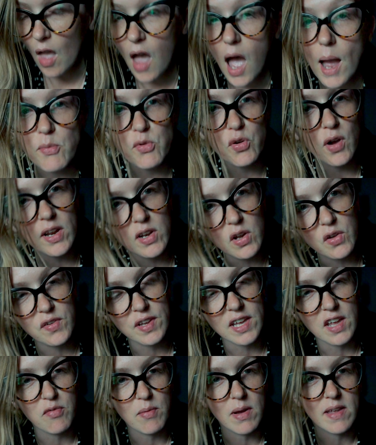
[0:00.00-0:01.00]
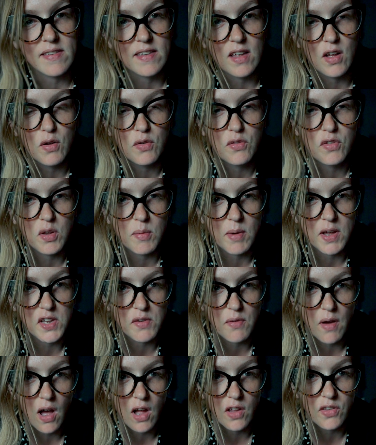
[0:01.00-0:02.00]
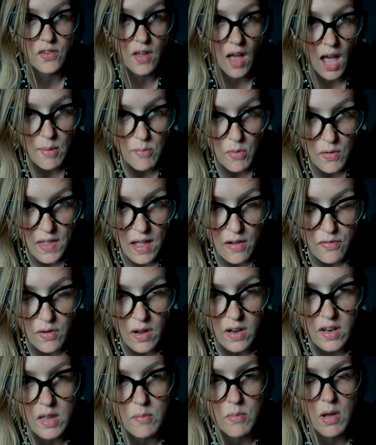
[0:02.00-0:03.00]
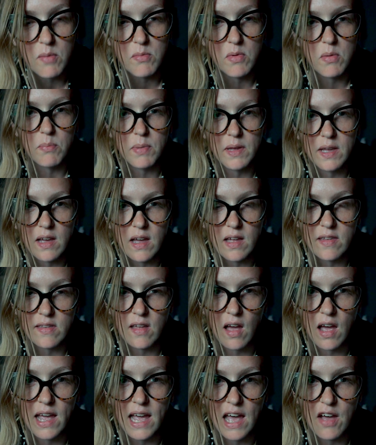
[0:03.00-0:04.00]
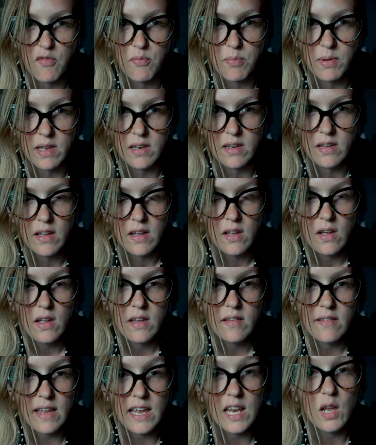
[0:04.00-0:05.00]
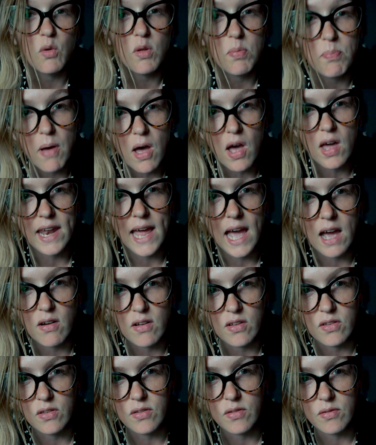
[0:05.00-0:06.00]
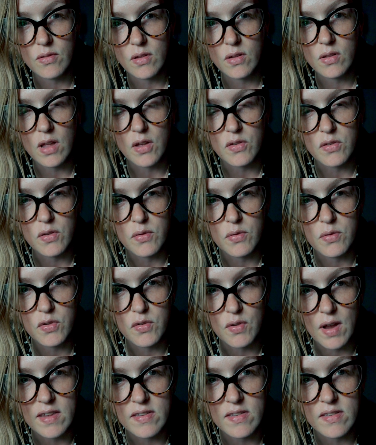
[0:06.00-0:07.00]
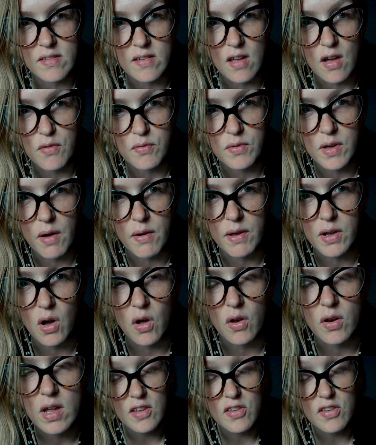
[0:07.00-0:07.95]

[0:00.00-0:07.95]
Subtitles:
I'm trying not to give myself too much of a hard time on that front at the moment because I have been dealing with burnout and loads of stress stuff going on.